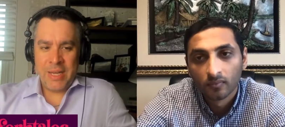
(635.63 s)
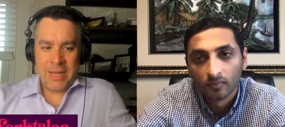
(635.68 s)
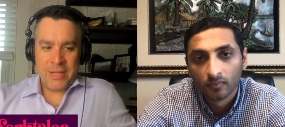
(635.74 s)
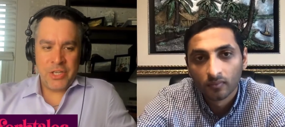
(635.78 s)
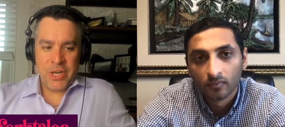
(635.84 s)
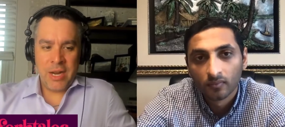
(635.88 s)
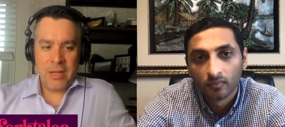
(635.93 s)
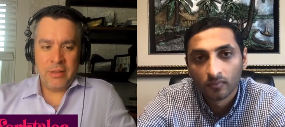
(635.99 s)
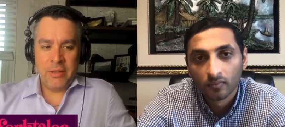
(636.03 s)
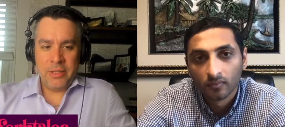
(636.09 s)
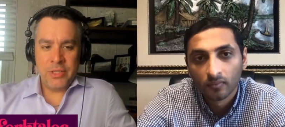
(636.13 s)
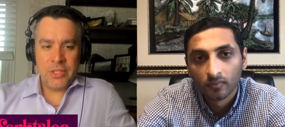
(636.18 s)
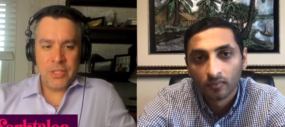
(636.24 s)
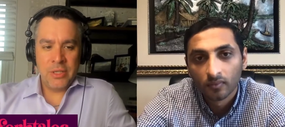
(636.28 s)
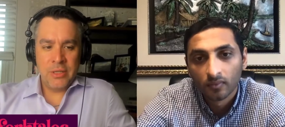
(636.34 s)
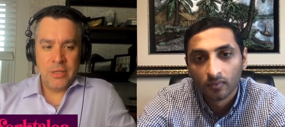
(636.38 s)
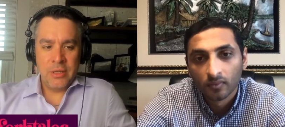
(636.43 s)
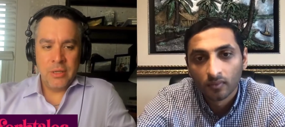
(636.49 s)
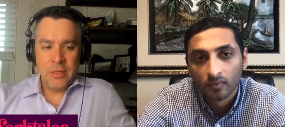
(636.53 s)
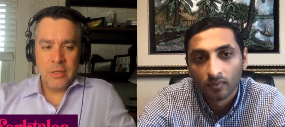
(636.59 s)
Speaker 1: that
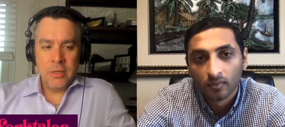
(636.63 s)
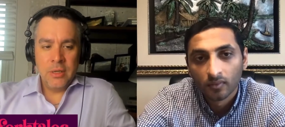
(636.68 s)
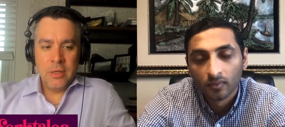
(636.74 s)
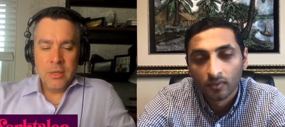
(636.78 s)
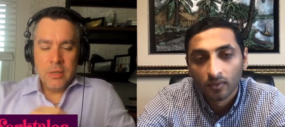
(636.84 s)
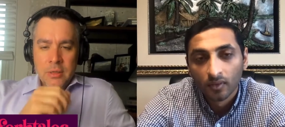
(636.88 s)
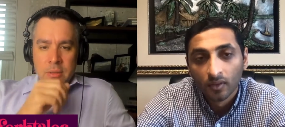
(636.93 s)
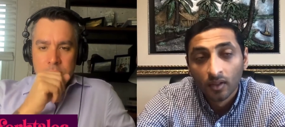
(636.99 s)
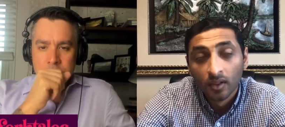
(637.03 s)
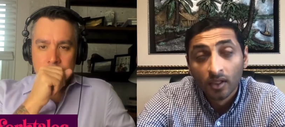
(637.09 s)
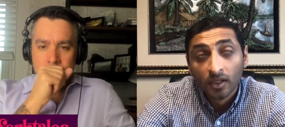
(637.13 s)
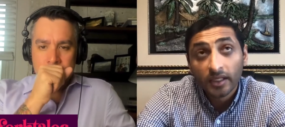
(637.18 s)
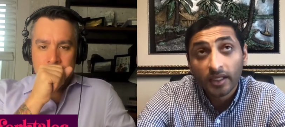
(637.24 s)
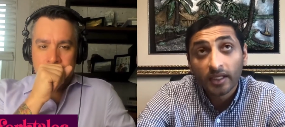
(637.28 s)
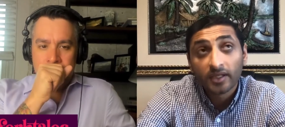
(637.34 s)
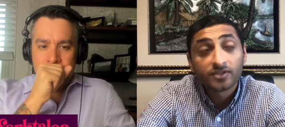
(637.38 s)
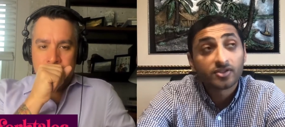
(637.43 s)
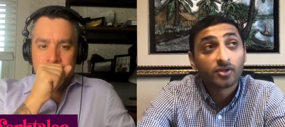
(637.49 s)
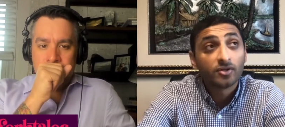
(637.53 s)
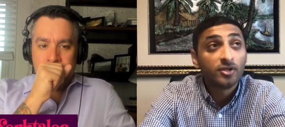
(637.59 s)
challenge
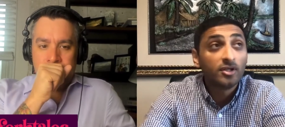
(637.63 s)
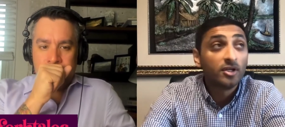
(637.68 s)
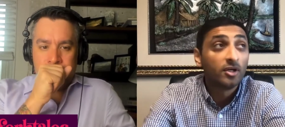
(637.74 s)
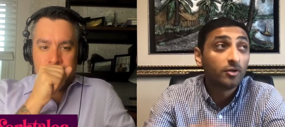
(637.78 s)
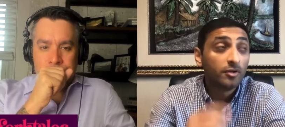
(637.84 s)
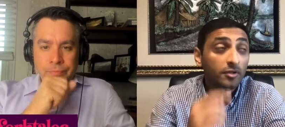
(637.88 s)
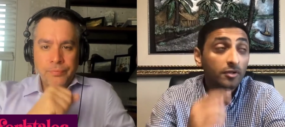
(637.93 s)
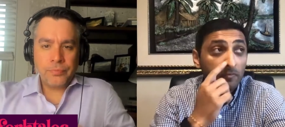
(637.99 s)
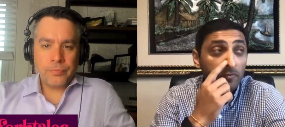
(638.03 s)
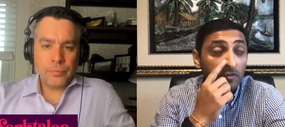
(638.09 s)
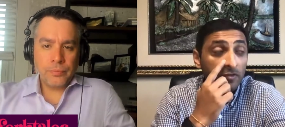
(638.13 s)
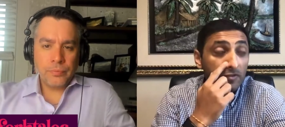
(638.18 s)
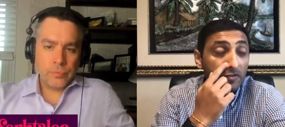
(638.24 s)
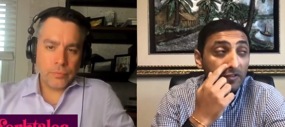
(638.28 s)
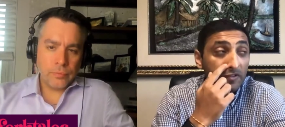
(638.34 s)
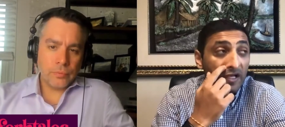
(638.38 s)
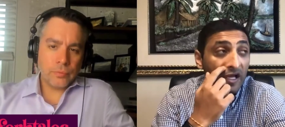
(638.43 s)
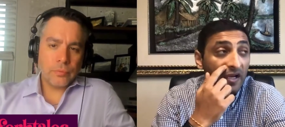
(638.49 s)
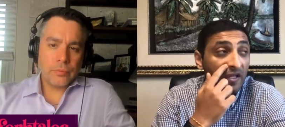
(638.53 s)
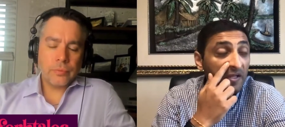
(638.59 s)
Speaker 2: yeah so you know you, you
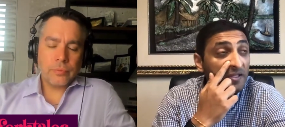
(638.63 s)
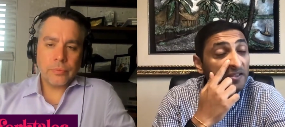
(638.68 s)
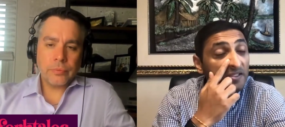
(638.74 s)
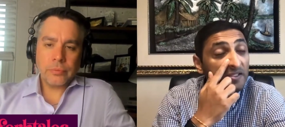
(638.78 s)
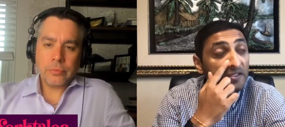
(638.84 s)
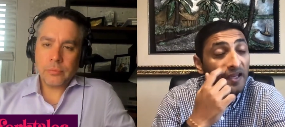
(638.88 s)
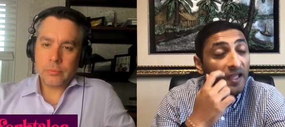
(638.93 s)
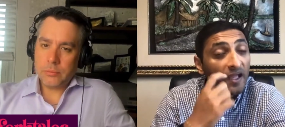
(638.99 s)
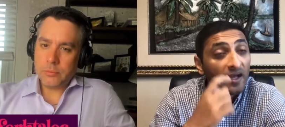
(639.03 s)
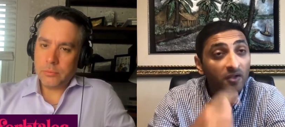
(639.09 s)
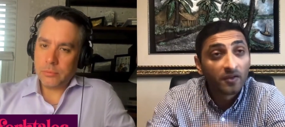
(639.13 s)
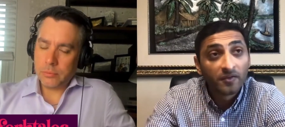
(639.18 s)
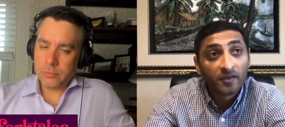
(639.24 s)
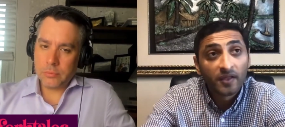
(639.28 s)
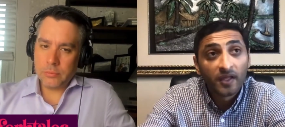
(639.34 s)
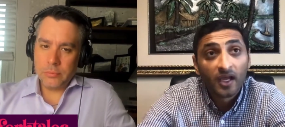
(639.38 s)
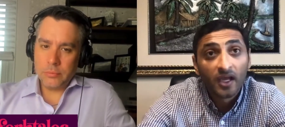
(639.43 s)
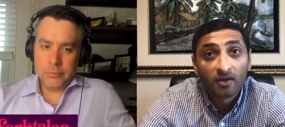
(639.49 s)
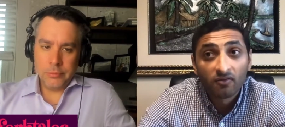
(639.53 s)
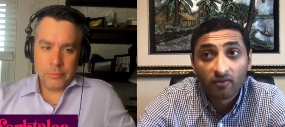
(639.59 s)
kind of hit the nail on the
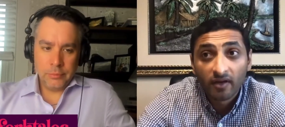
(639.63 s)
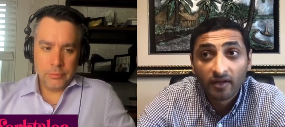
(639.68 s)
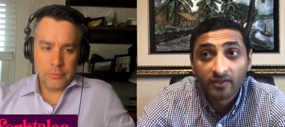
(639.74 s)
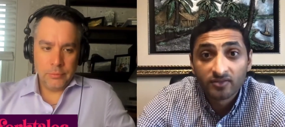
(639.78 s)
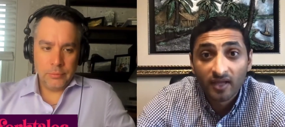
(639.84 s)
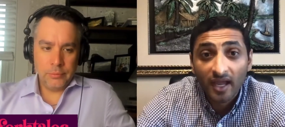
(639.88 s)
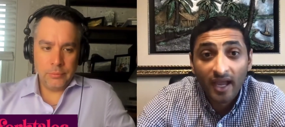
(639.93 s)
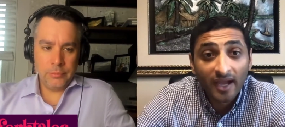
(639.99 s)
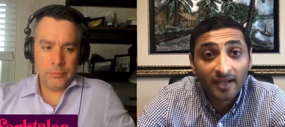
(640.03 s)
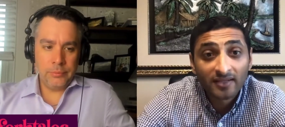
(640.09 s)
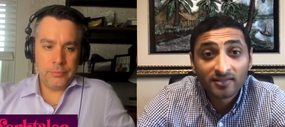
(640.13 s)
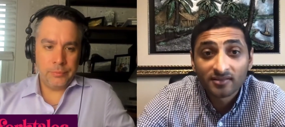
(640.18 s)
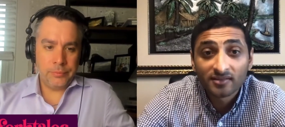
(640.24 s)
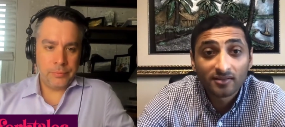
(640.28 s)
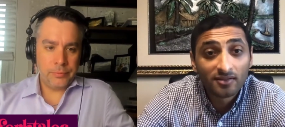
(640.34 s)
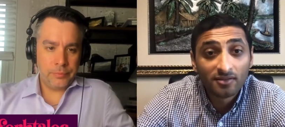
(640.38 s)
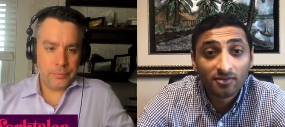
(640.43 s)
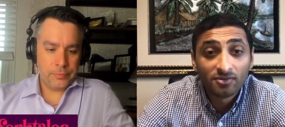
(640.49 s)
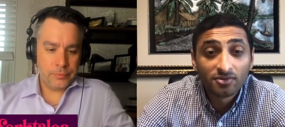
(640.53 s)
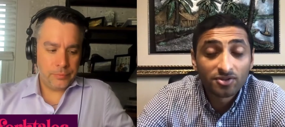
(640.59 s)
head right so
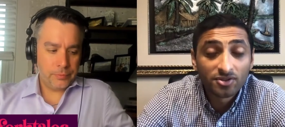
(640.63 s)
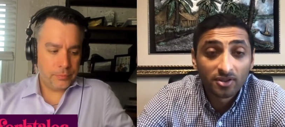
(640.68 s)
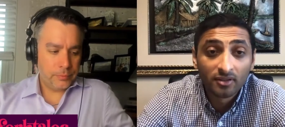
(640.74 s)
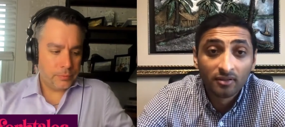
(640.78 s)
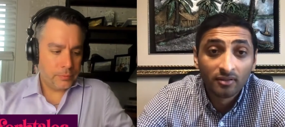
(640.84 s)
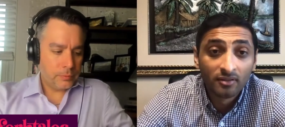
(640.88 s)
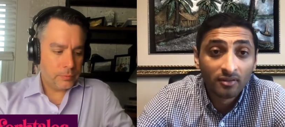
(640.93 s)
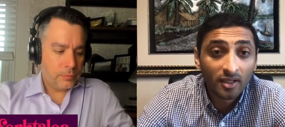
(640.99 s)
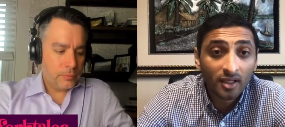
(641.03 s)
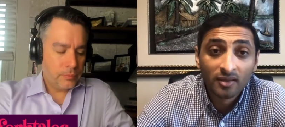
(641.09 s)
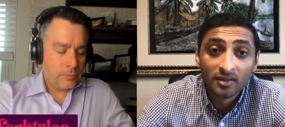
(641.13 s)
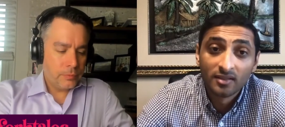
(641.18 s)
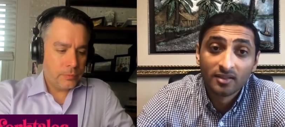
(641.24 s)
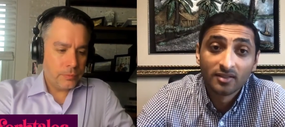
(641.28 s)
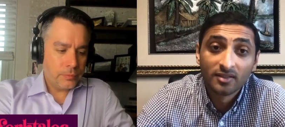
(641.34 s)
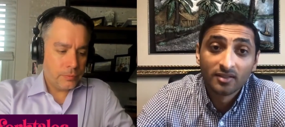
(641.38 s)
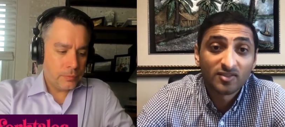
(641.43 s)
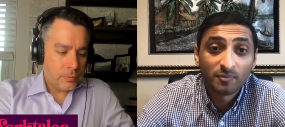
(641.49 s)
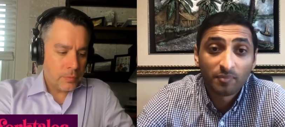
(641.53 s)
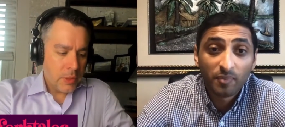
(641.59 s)
execution in
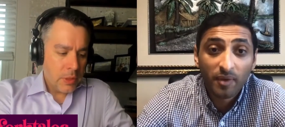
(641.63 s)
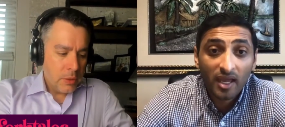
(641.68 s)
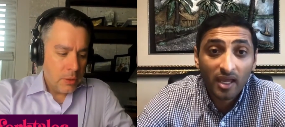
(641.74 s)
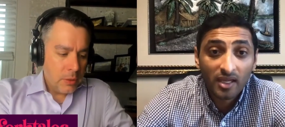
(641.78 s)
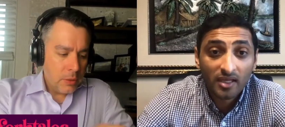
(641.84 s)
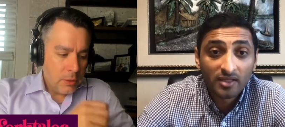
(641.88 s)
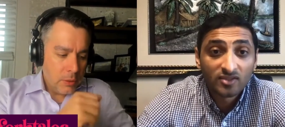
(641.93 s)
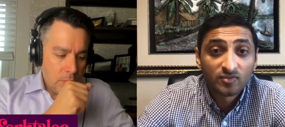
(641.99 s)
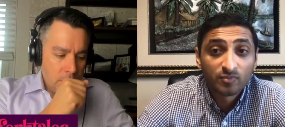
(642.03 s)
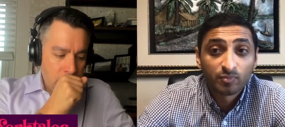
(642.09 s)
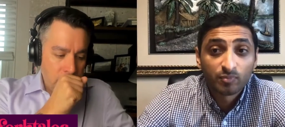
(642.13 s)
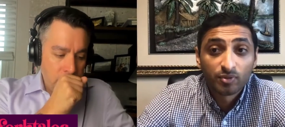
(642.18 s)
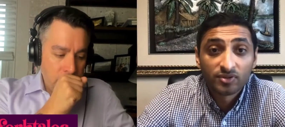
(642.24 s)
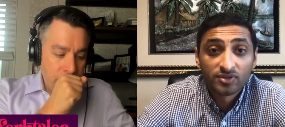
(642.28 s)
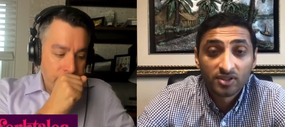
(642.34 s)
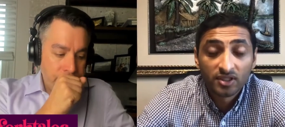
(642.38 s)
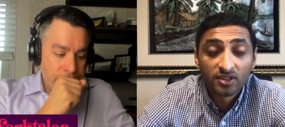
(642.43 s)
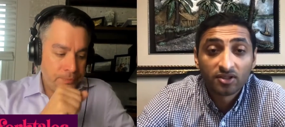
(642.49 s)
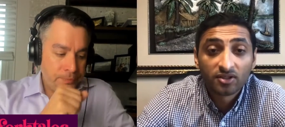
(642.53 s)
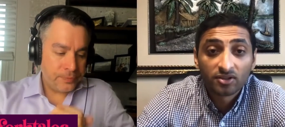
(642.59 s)
this space
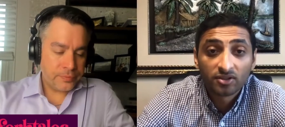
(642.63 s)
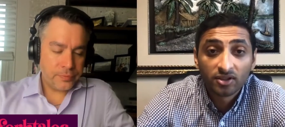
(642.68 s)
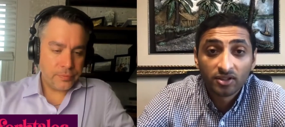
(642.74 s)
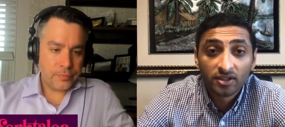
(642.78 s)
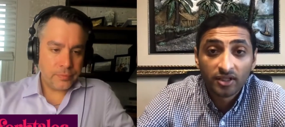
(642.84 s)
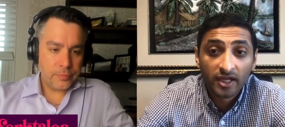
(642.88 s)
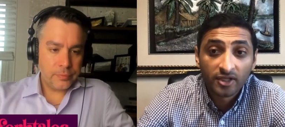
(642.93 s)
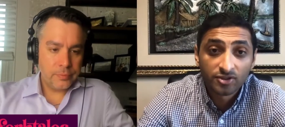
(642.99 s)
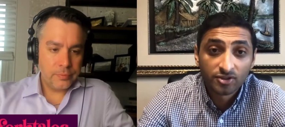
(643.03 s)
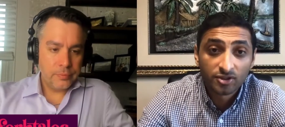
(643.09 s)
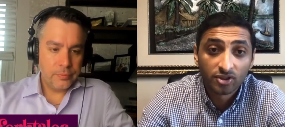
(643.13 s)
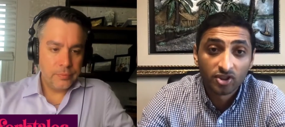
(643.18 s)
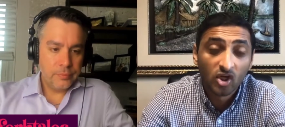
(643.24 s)
particularly as you're